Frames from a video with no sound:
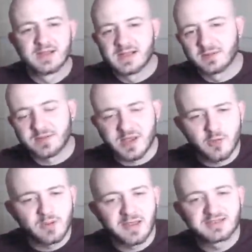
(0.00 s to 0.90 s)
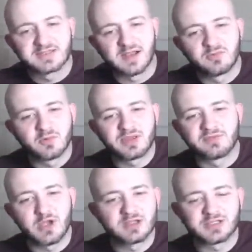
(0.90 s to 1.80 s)
In my own place, I will give you
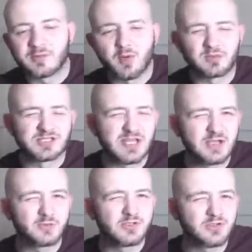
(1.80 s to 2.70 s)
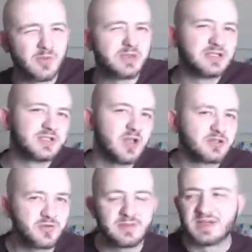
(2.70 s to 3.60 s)
guys like a proper schedule as to when we can start
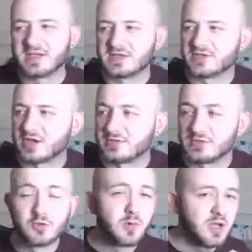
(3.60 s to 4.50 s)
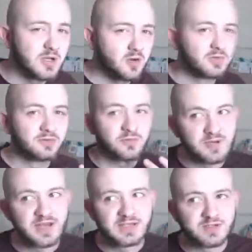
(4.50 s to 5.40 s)
streaming, because I do work on 3
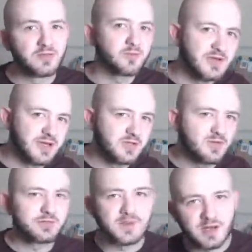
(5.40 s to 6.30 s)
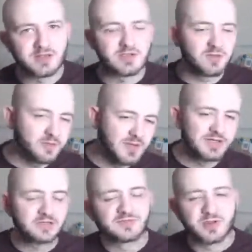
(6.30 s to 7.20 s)
days on, 3 days off, 3 nights on, 3 days
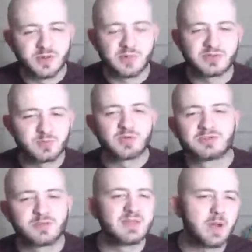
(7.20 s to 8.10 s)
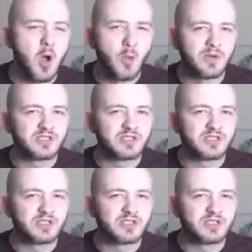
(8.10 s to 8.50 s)
off, so it will still be almost